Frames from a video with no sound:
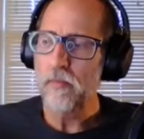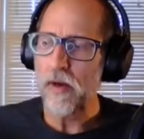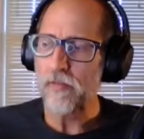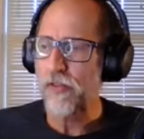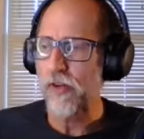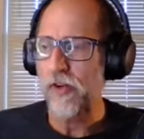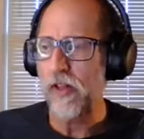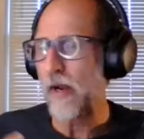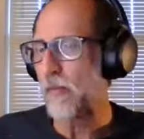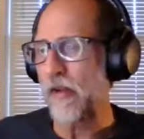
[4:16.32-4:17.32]
But for a
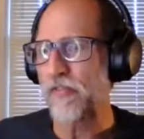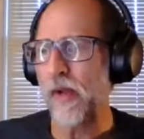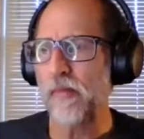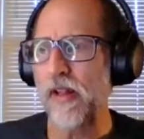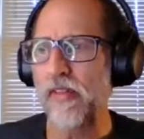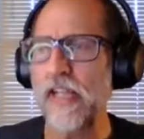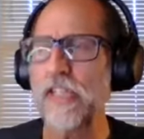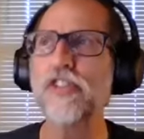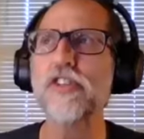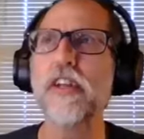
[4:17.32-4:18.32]
lot of my family, they
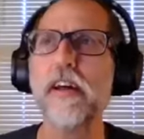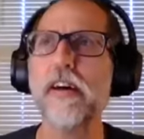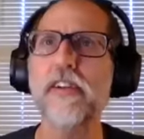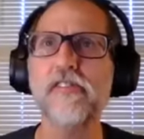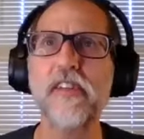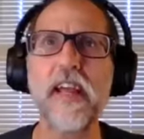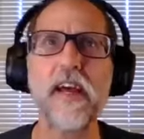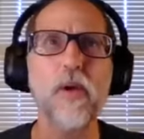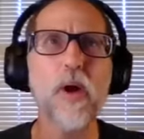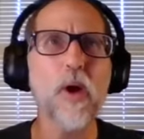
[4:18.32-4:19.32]
just cannot
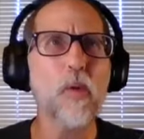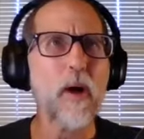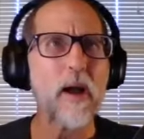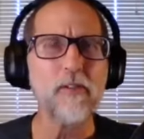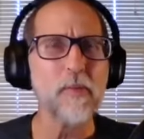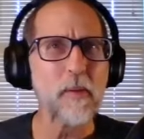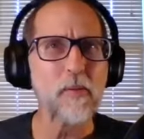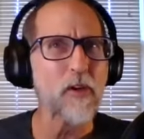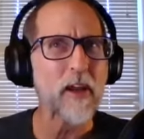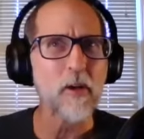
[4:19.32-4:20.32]
understand, why would
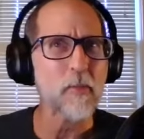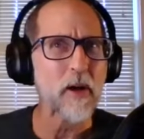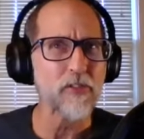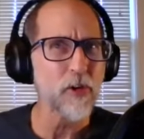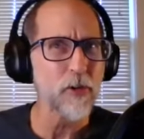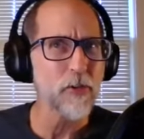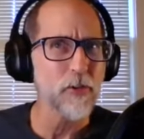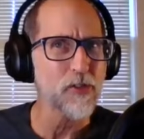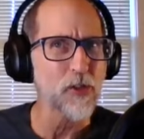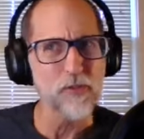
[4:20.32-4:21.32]
people care about
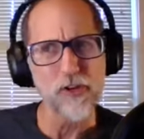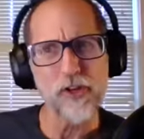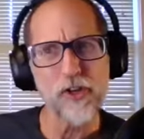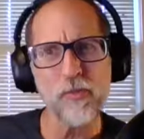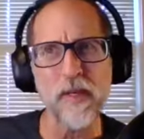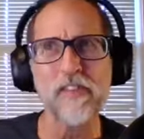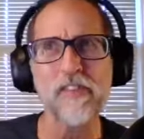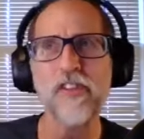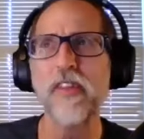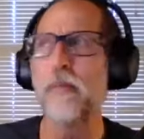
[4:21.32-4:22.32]
turtles over
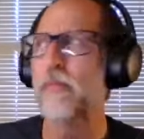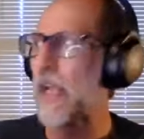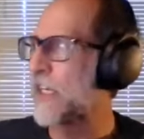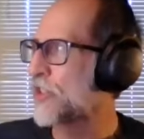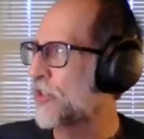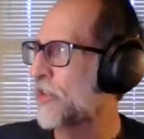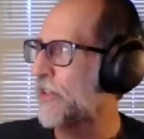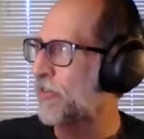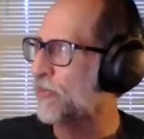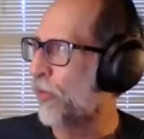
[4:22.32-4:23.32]
humans? To them, nature
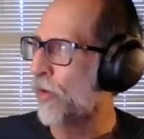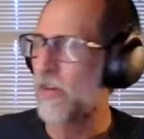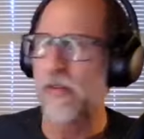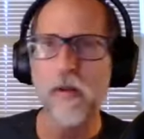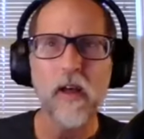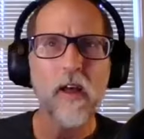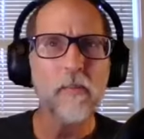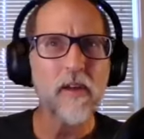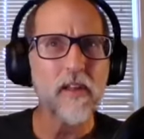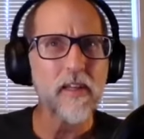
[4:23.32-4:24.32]
is important,
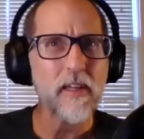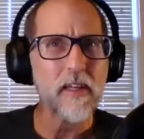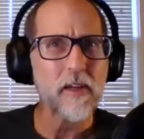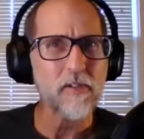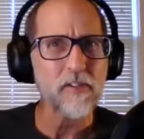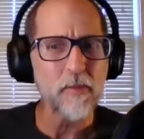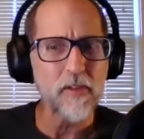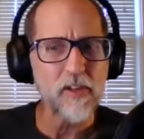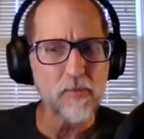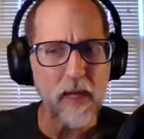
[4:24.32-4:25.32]
but it was
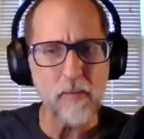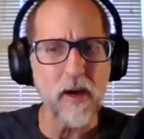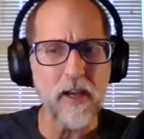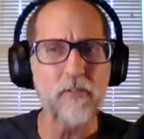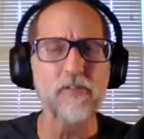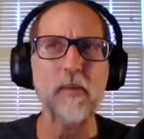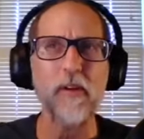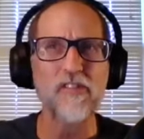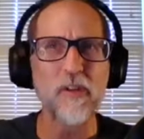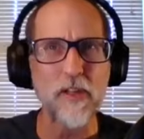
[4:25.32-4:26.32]
something you made money from.
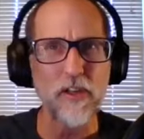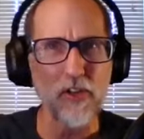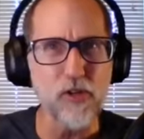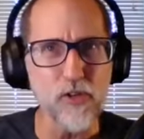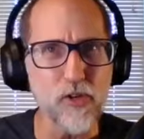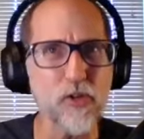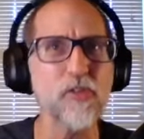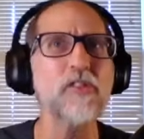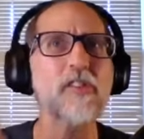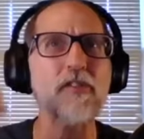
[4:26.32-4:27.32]
It's something you
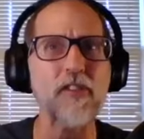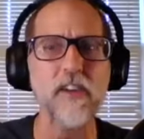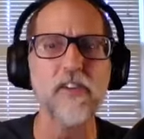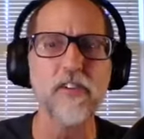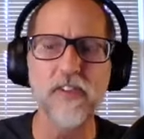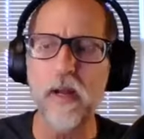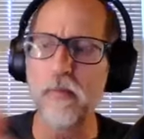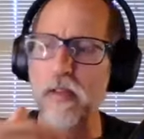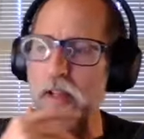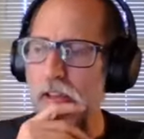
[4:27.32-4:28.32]
used to feed your
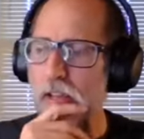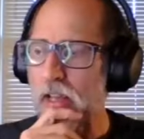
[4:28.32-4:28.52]
family.